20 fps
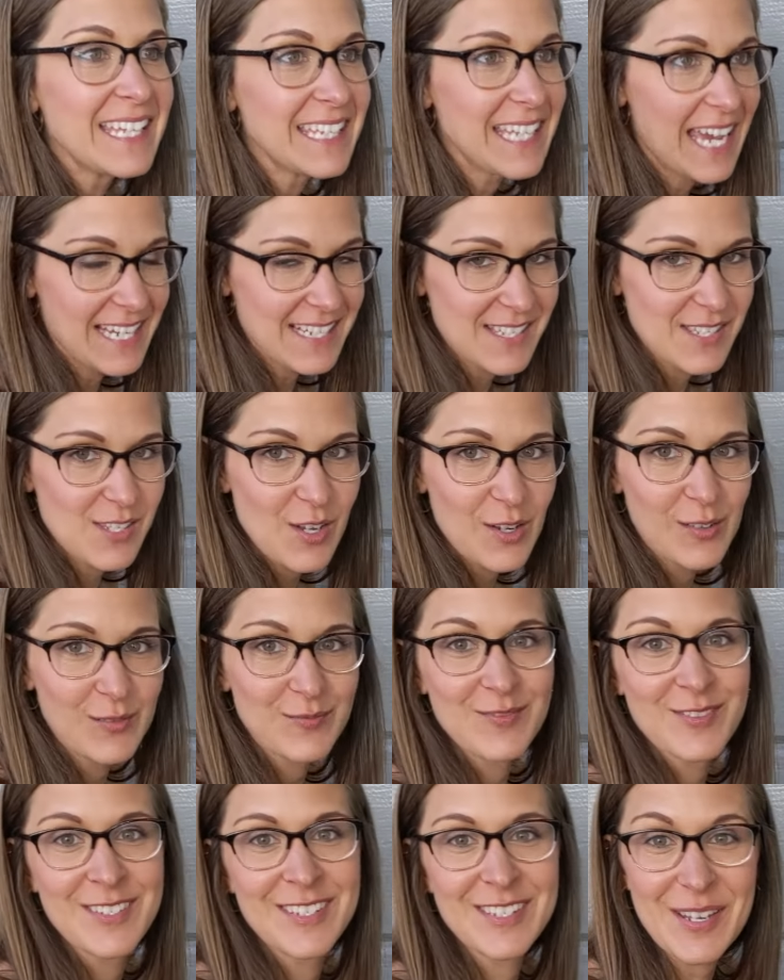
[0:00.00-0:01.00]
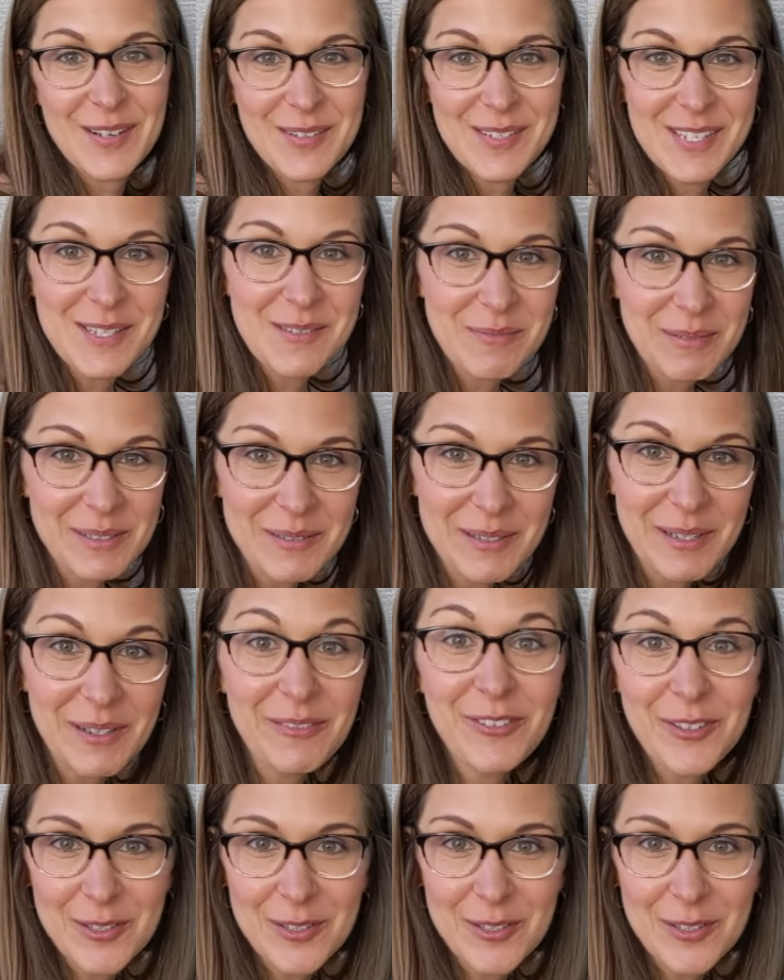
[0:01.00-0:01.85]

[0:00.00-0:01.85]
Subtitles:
Yes. So since we're doing a